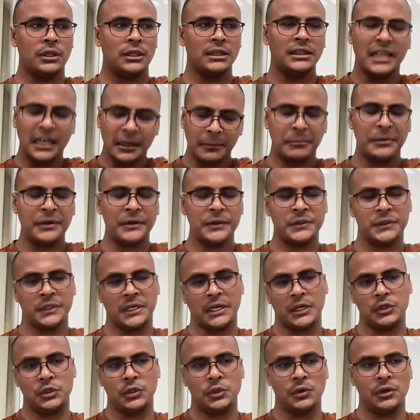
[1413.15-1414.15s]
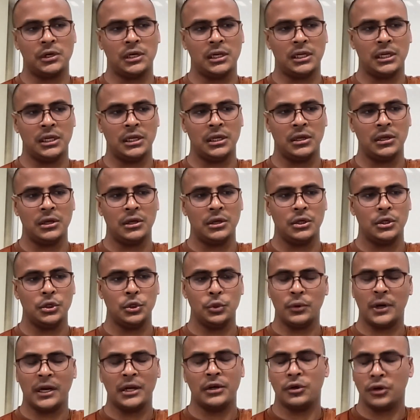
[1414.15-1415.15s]
that means actually
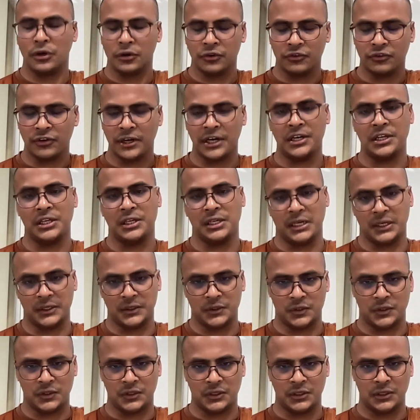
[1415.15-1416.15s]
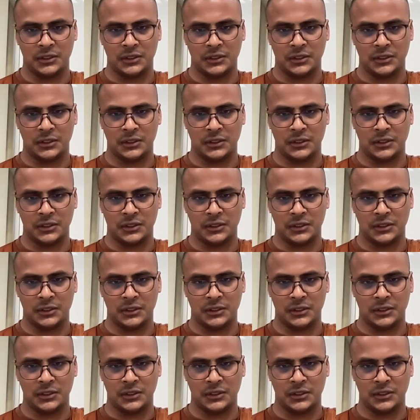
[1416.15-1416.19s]
you are not ready yet.